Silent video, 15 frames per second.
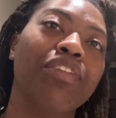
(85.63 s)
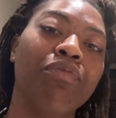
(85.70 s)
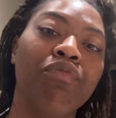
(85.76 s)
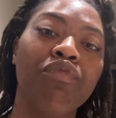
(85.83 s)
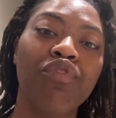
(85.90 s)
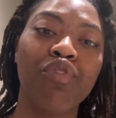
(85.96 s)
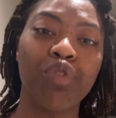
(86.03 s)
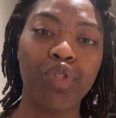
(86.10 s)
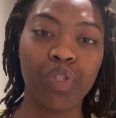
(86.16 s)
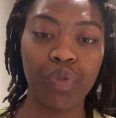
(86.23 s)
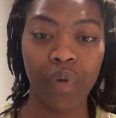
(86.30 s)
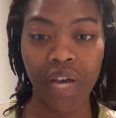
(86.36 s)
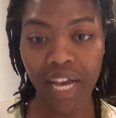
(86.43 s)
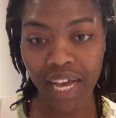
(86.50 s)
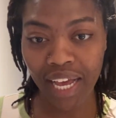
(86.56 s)

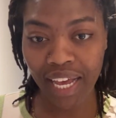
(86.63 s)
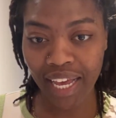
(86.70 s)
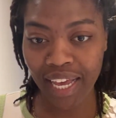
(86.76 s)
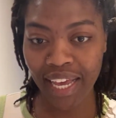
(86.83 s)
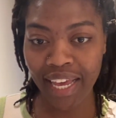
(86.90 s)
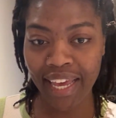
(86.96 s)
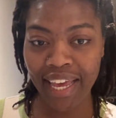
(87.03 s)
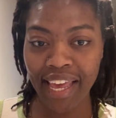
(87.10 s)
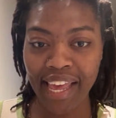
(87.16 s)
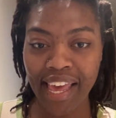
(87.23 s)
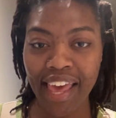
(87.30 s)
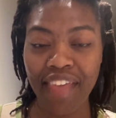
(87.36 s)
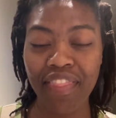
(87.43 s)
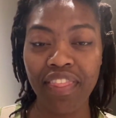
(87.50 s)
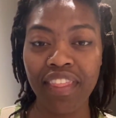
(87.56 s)
Mfushwa.
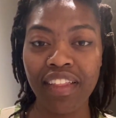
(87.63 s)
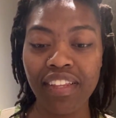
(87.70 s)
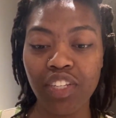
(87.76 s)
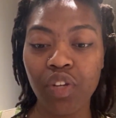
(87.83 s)
And